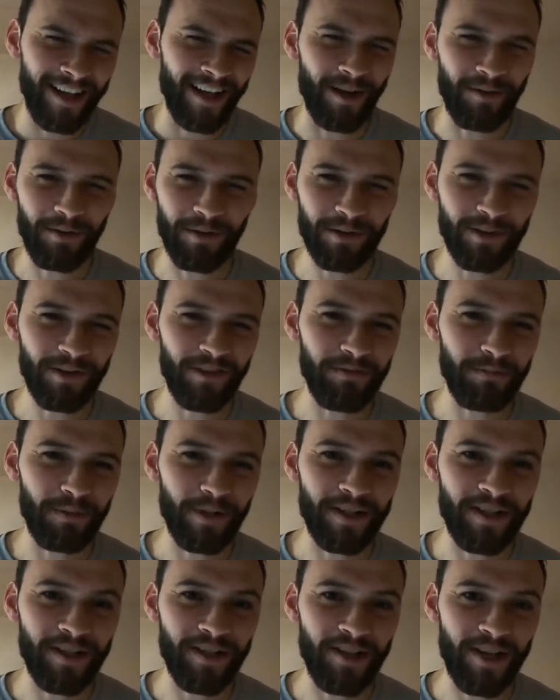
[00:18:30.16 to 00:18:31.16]
I wonder if
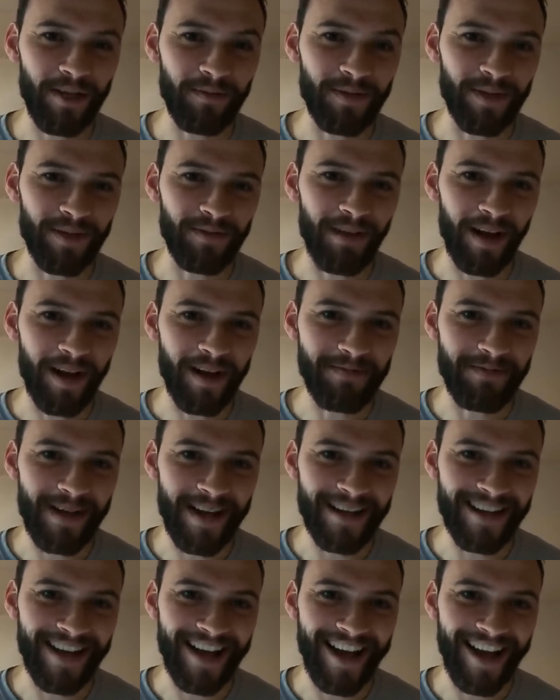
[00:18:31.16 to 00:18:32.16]
British Gypsum
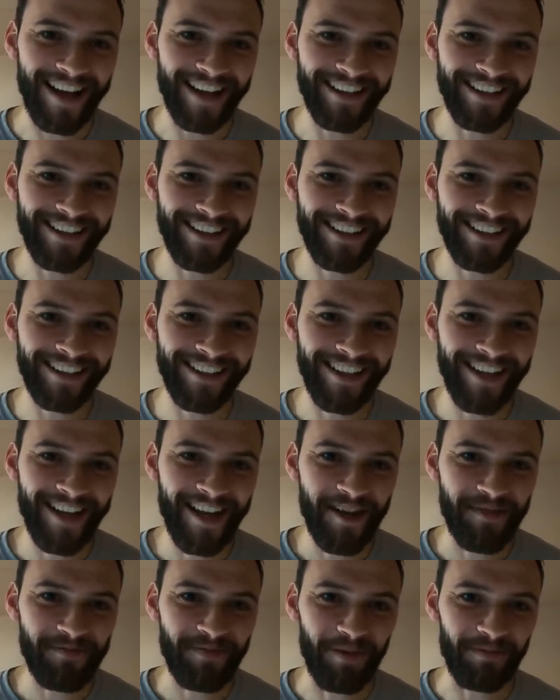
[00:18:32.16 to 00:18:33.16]
recommend that.
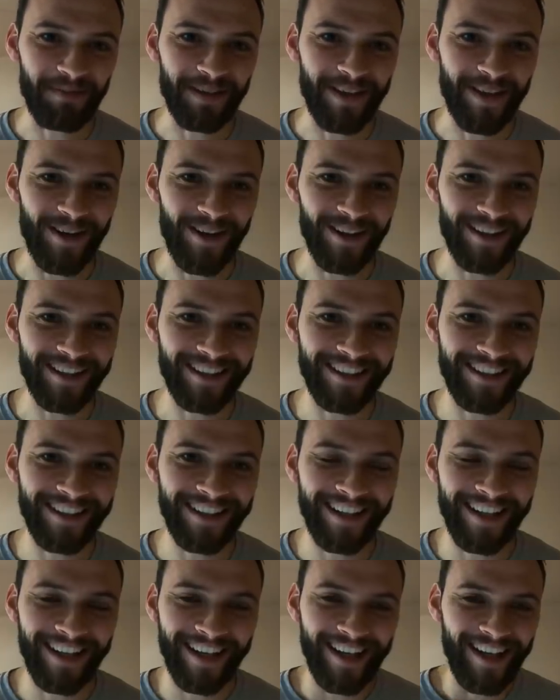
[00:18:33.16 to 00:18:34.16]
Probably not.
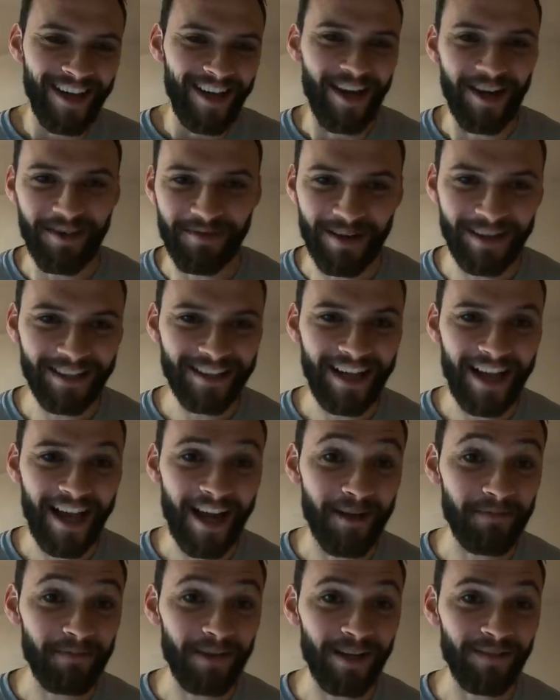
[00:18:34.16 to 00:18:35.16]
I wonder
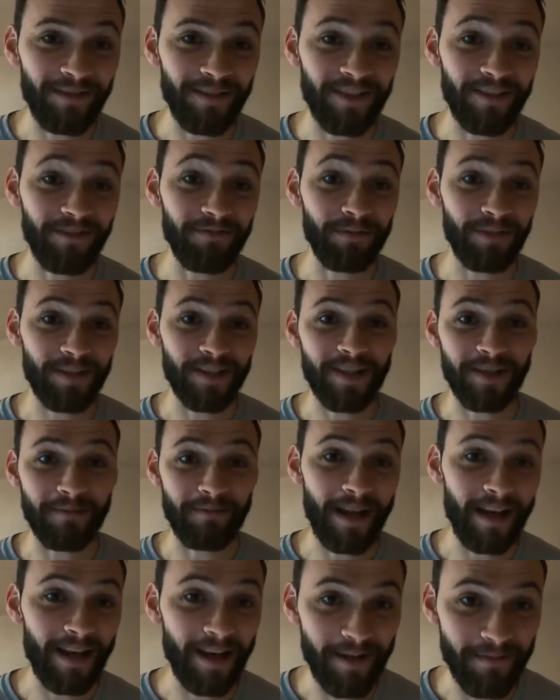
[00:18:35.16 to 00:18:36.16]
how many of us have put
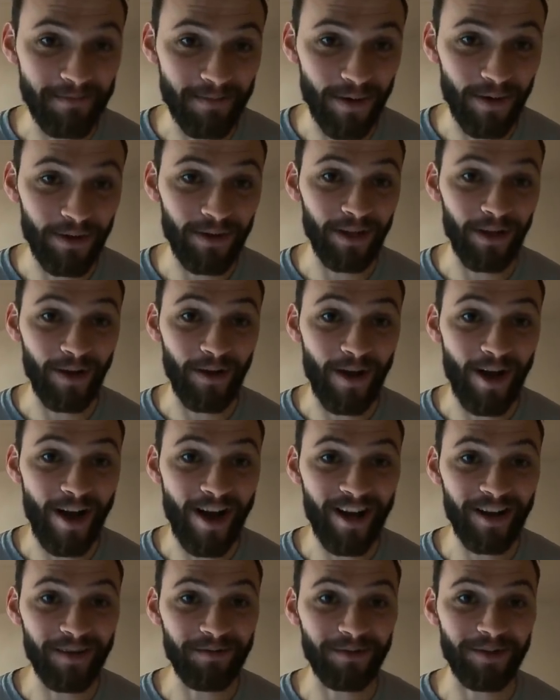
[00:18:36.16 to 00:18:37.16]
cement in bonding or
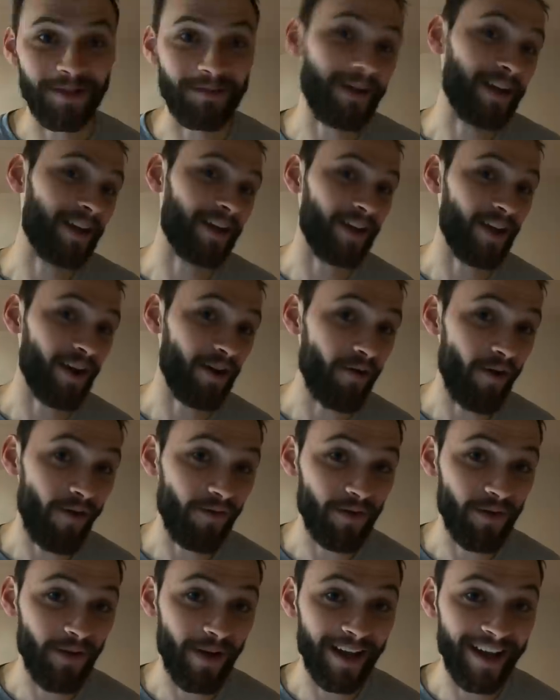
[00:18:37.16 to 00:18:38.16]
Hardwall to make it go
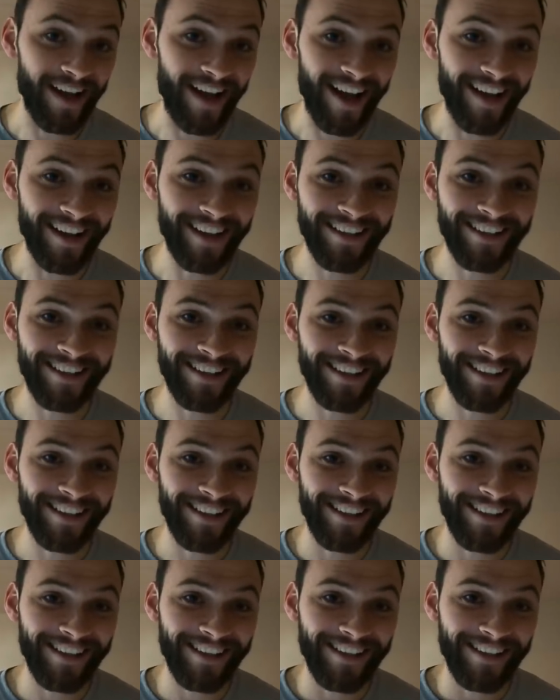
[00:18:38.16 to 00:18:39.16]
off quicker.
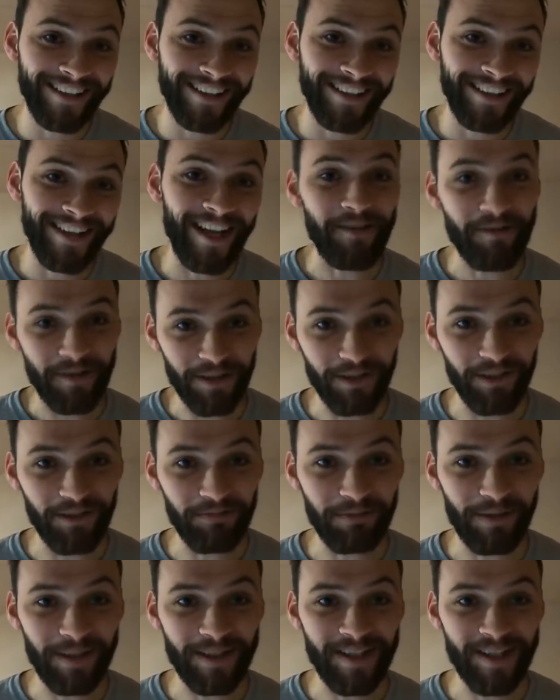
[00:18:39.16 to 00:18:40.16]
I wonder
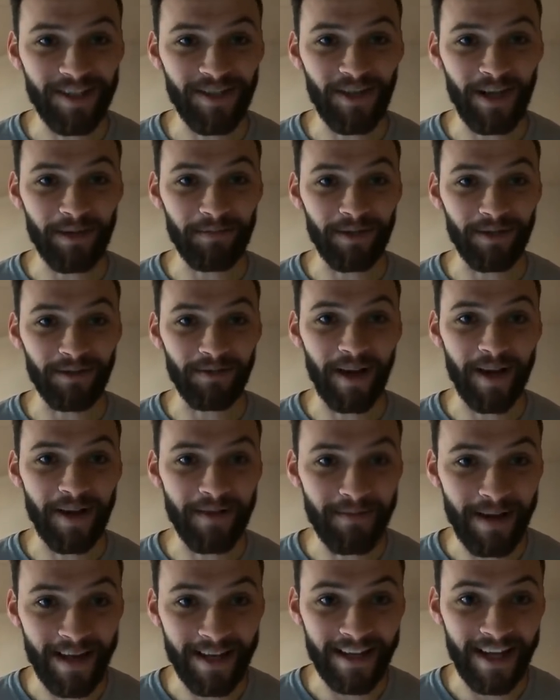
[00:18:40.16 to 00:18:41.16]
if British Gypsum
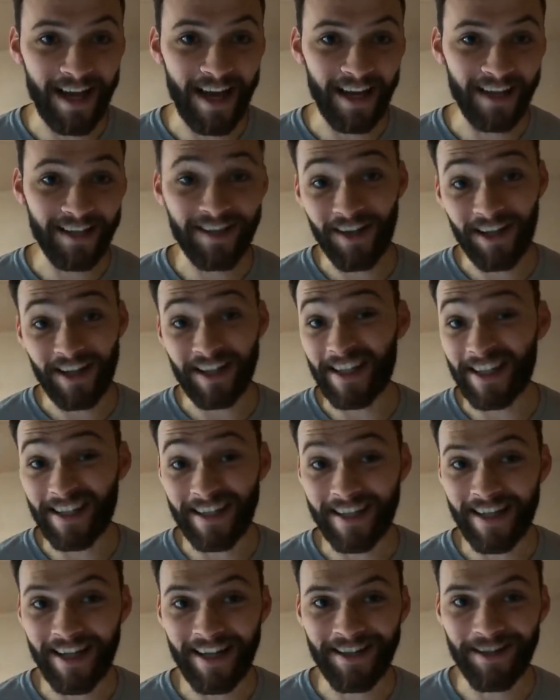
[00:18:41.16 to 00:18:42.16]
recommend that. It certainly
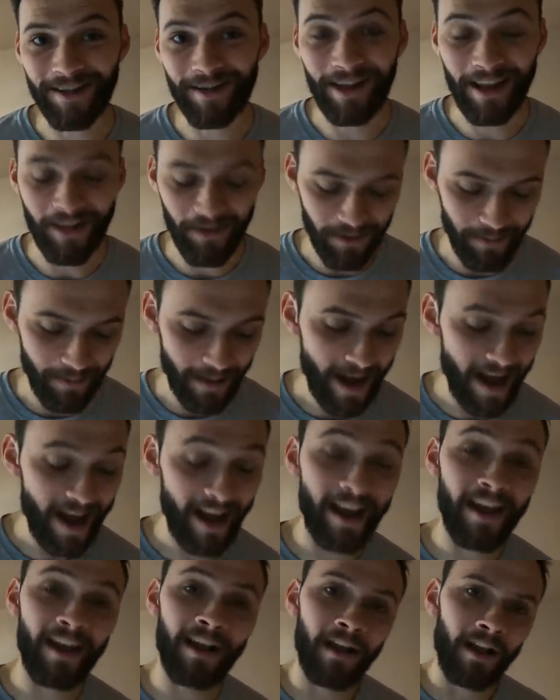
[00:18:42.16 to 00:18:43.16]
doesn't say to do that on the
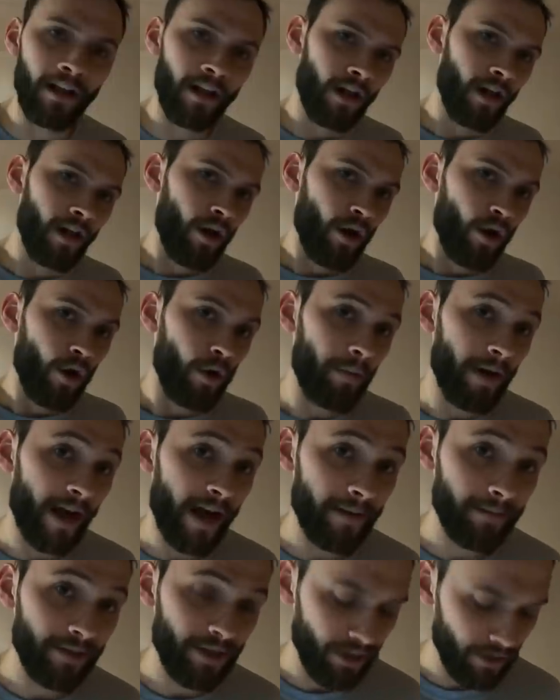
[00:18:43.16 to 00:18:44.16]
bag. Or
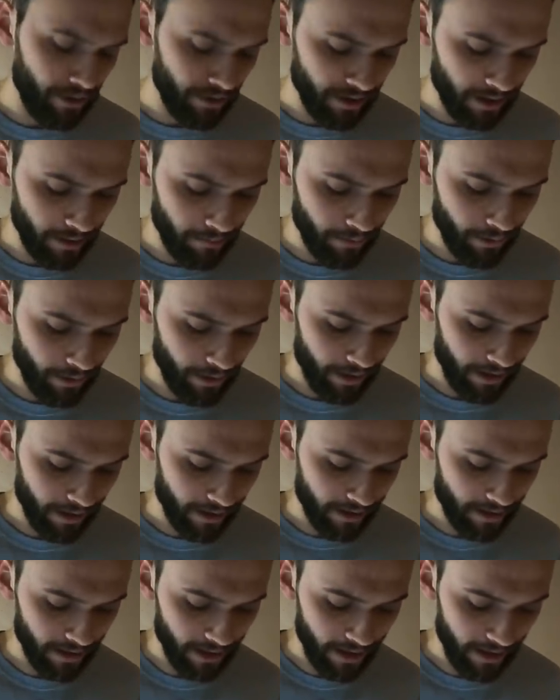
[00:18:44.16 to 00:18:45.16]
perhaps using
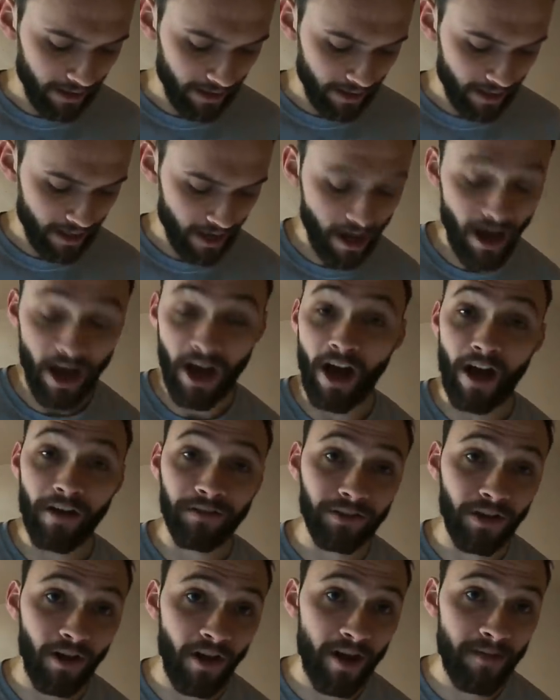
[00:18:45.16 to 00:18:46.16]
products like
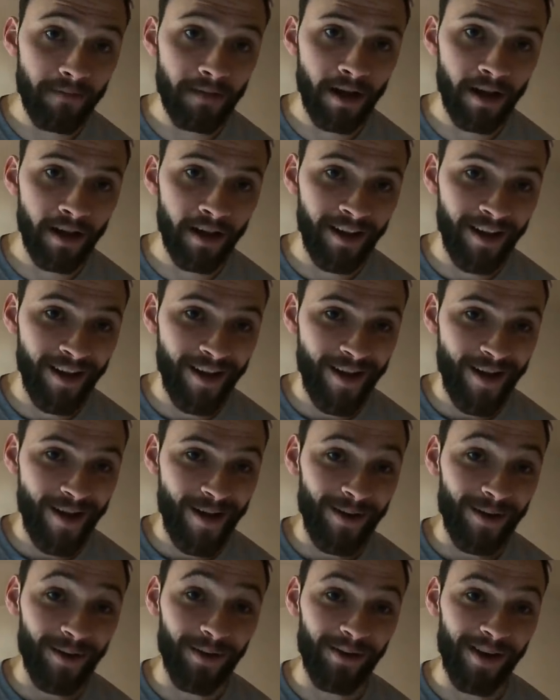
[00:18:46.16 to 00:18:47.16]
half time
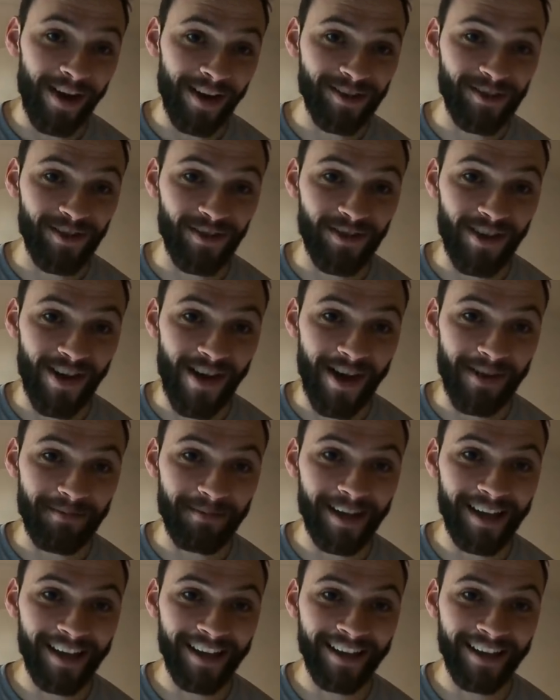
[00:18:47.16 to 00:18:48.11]
or extra time.